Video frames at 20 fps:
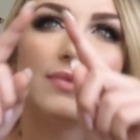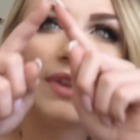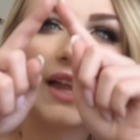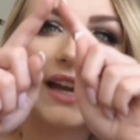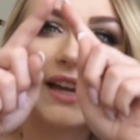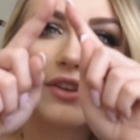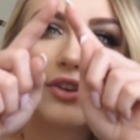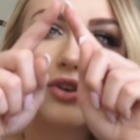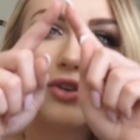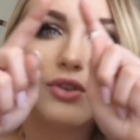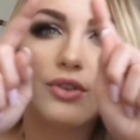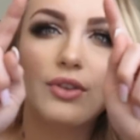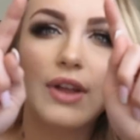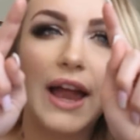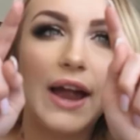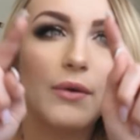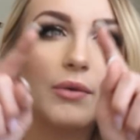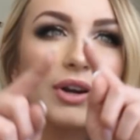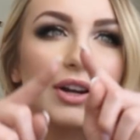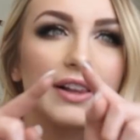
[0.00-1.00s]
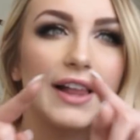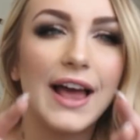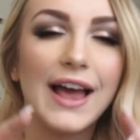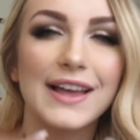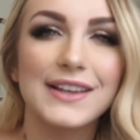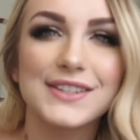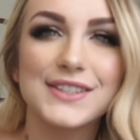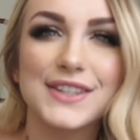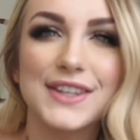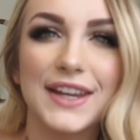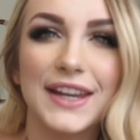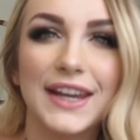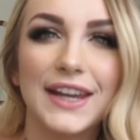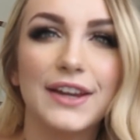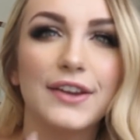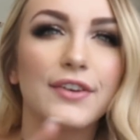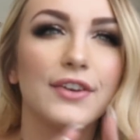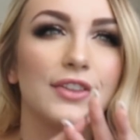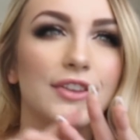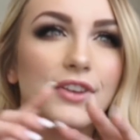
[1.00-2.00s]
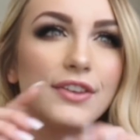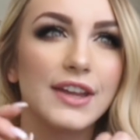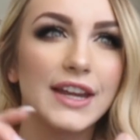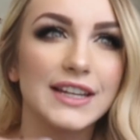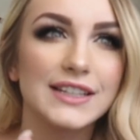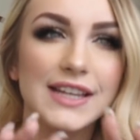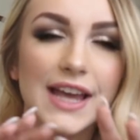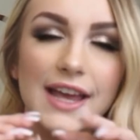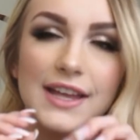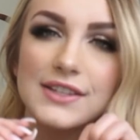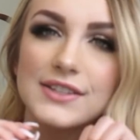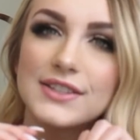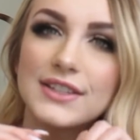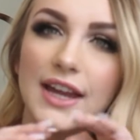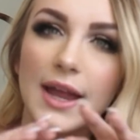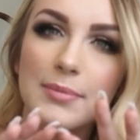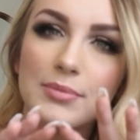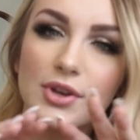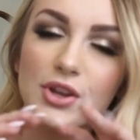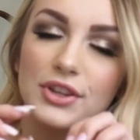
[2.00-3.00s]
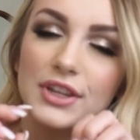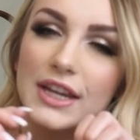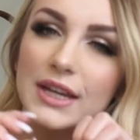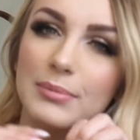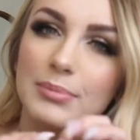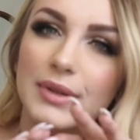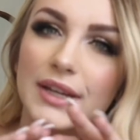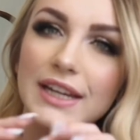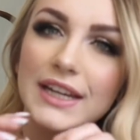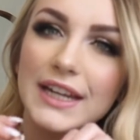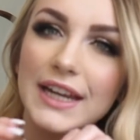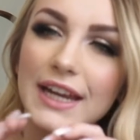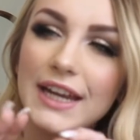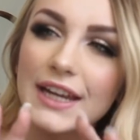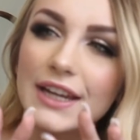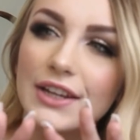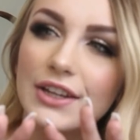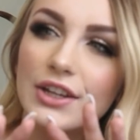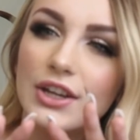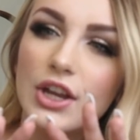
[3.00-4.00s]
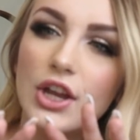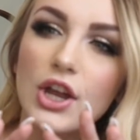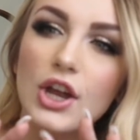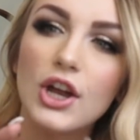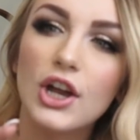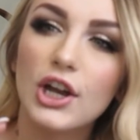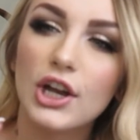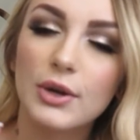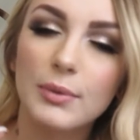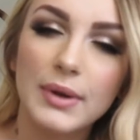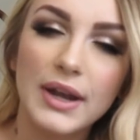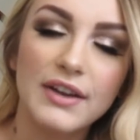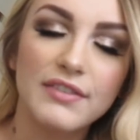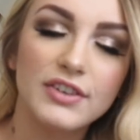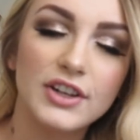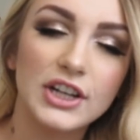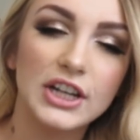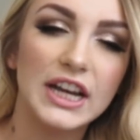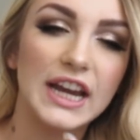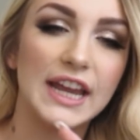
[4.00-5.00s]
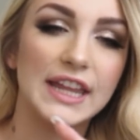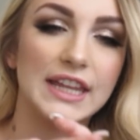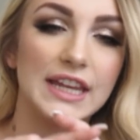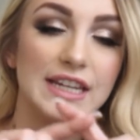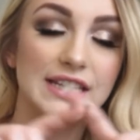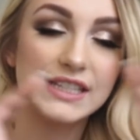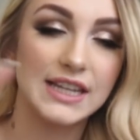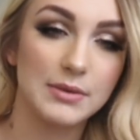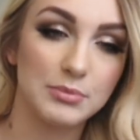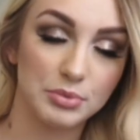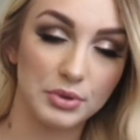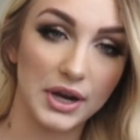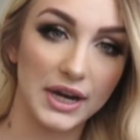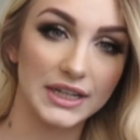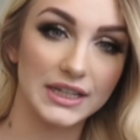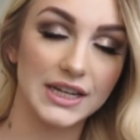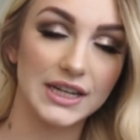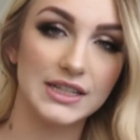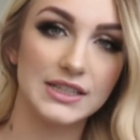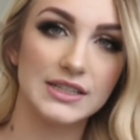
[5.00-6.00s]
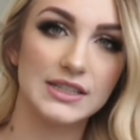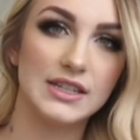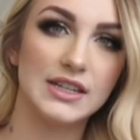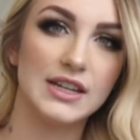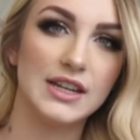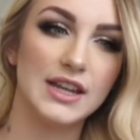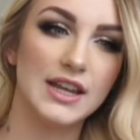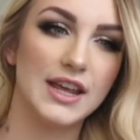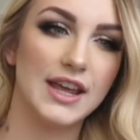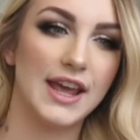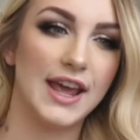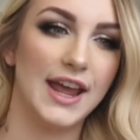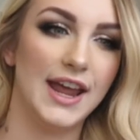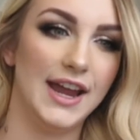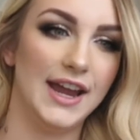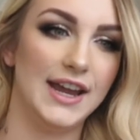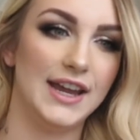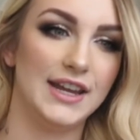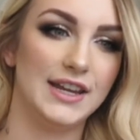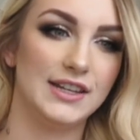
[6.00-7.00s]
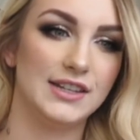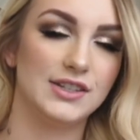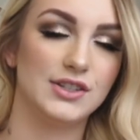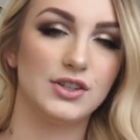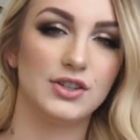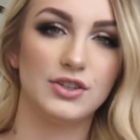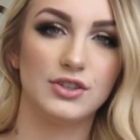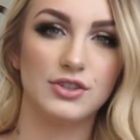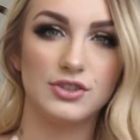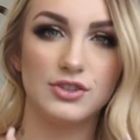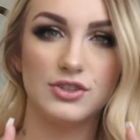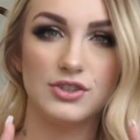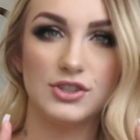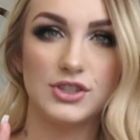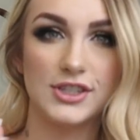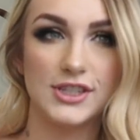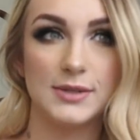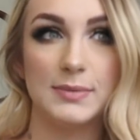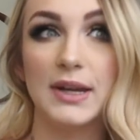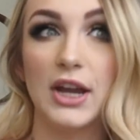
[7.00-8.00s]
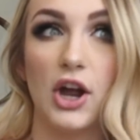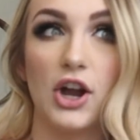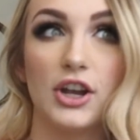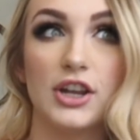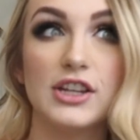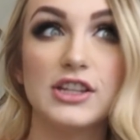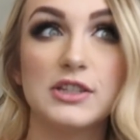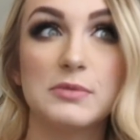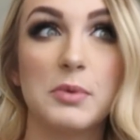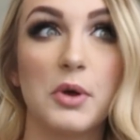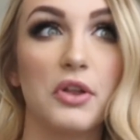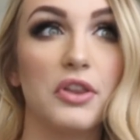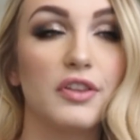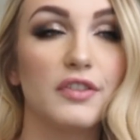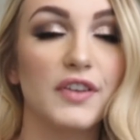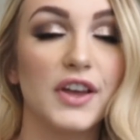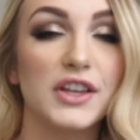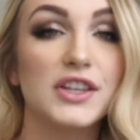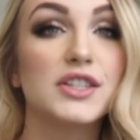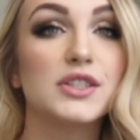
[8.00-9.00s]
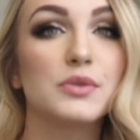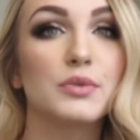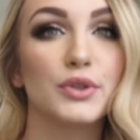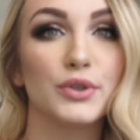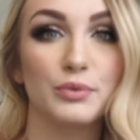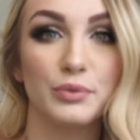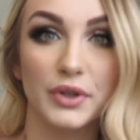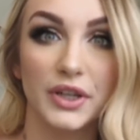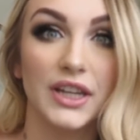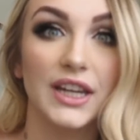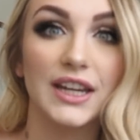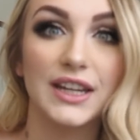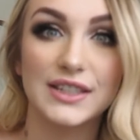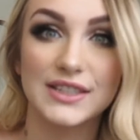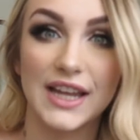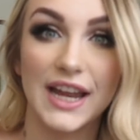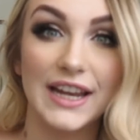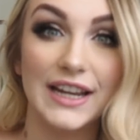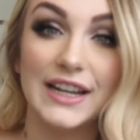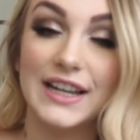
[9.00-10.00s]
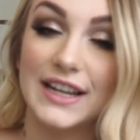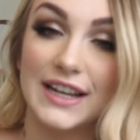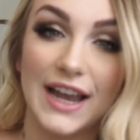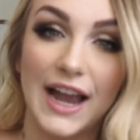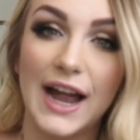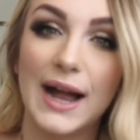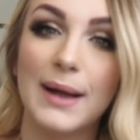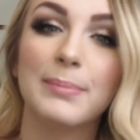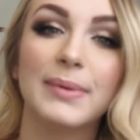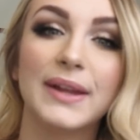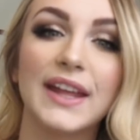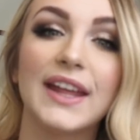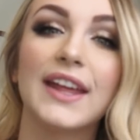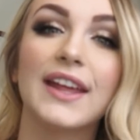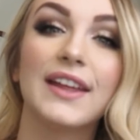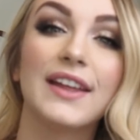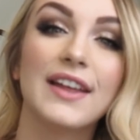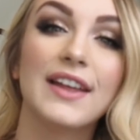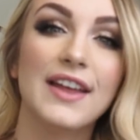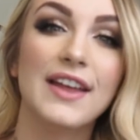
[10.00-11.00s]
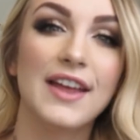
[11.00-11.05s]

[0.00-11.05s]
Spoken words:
little hourglass thing on the like test kept on like blinking or whatever, and then it said pregnant. And to be honest, both of us were really excited and happy.